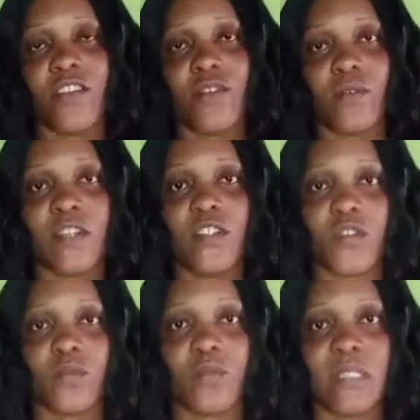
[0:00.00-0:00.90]
you want
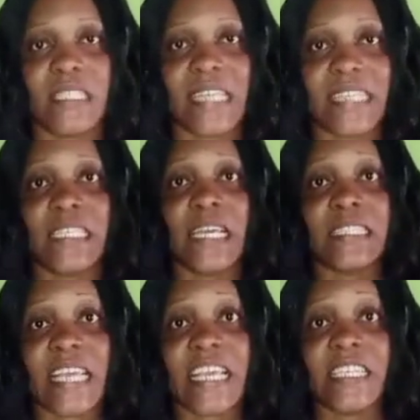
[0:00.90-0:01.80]
to start
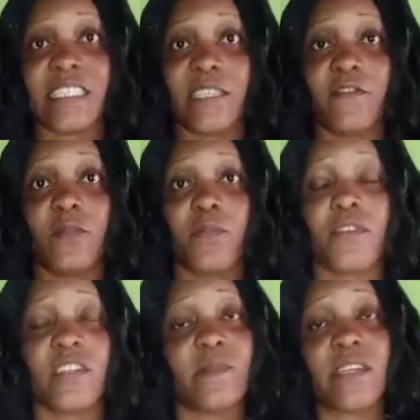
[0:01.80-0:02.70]
taking this food
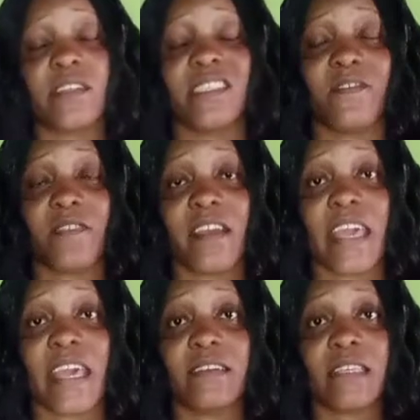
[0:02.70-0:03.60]
product because it's
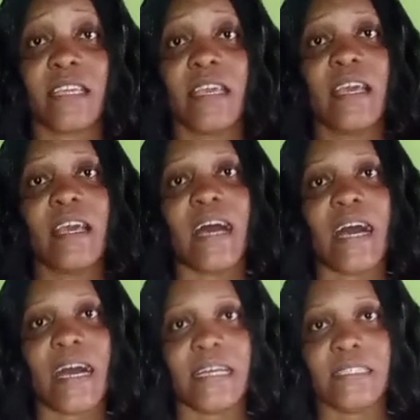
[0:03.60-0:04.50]
very healthy
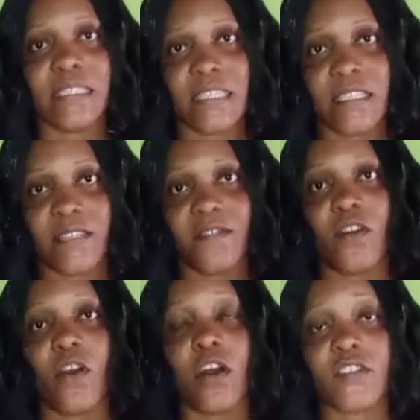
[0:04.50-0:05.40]
and it's
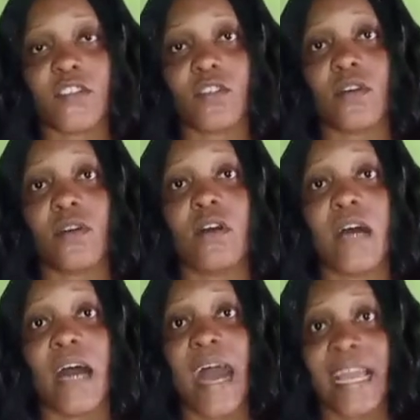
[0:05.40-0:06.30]
also
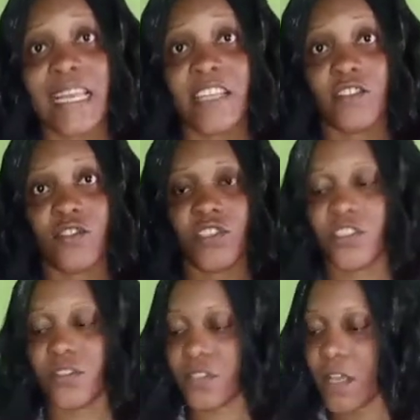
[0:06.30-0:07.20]
highly
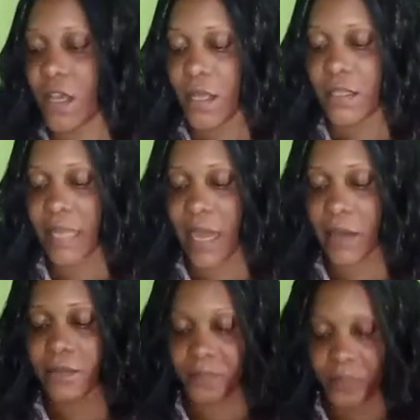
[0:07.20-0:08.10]
nutritious.
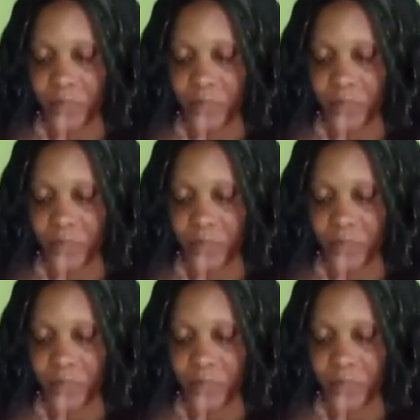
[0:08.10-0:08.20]
Now,